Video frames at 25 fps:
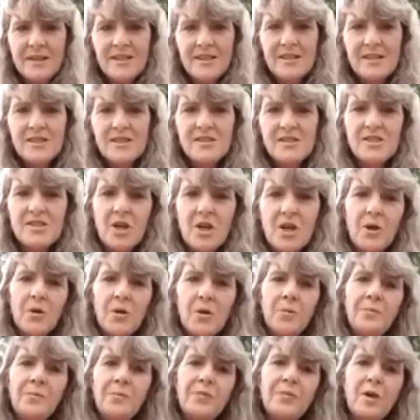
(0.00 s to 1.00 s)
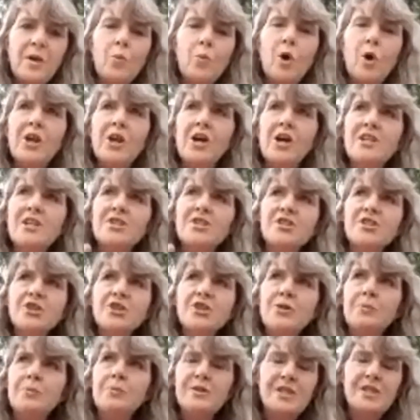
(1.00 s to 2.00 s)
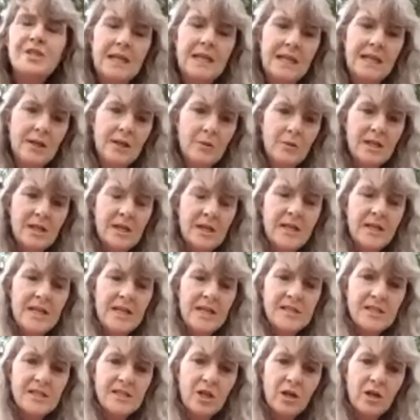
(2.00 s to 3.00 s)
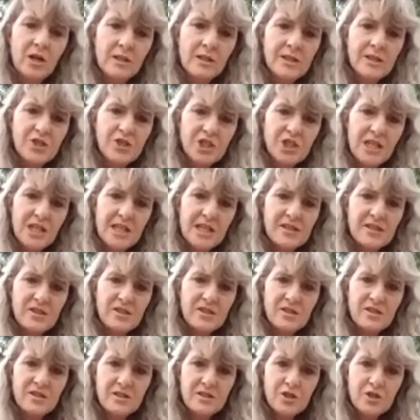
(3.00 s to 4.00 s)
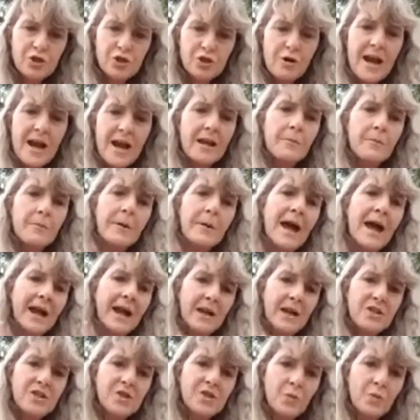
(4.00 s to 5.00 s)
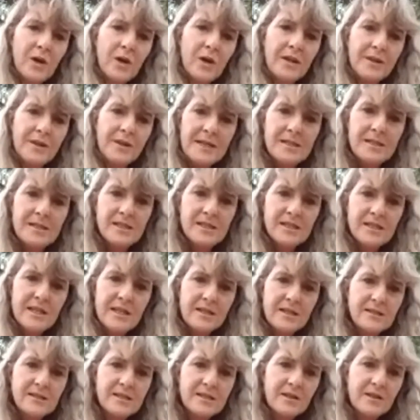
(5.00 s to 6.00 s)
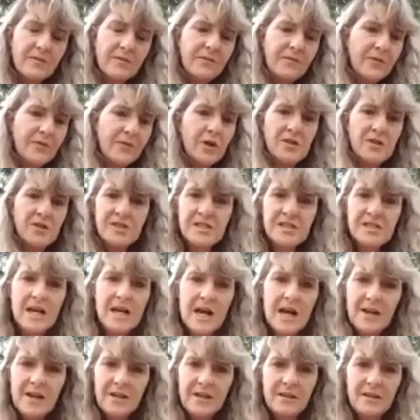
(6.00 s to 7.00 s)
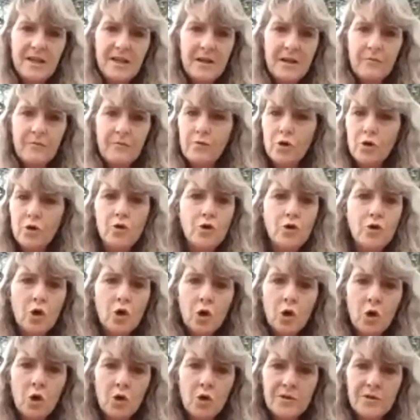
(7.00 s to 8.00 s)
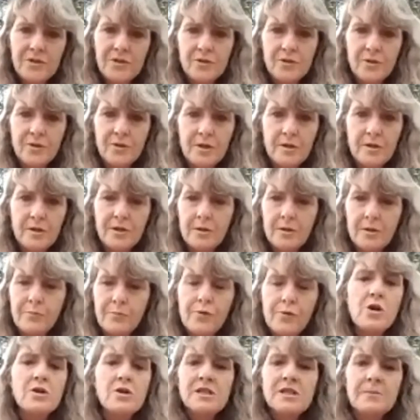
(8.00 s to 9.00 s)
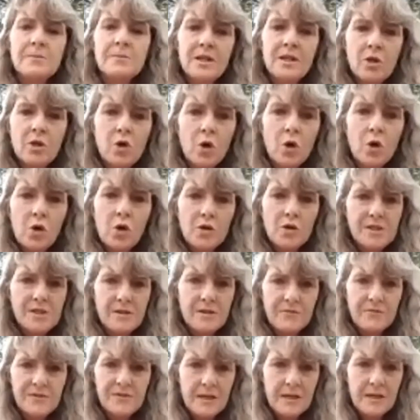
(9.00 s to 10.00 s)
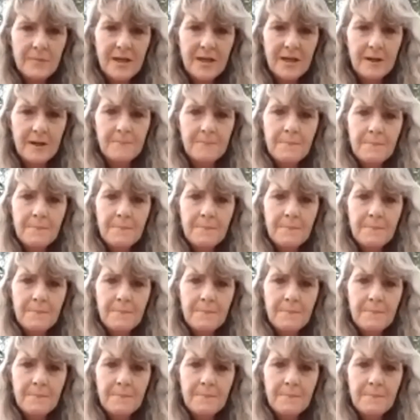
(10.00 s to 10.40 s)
So what I do, particularly with kinesiology, is track back to where these things have first started, that root cause or the proximate cause of something,